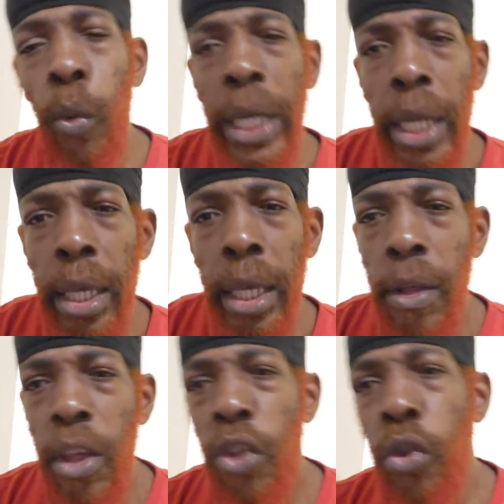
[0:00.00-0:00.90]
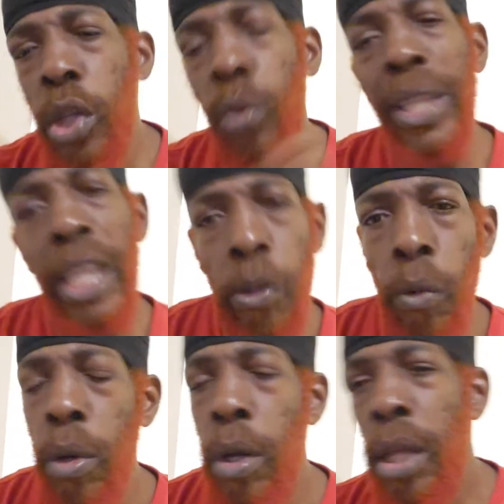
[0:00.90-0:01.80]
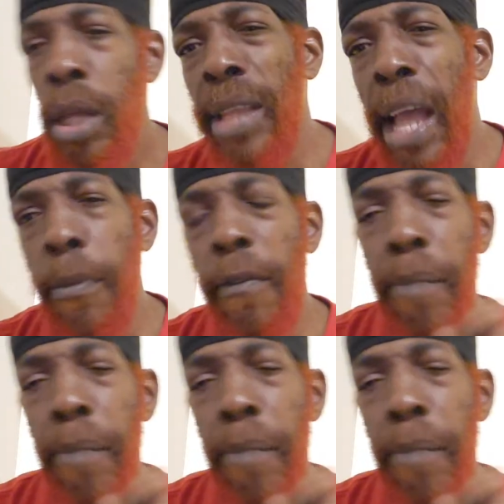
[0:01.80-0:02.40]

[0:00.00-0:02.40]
weak link. You see what they do in the time of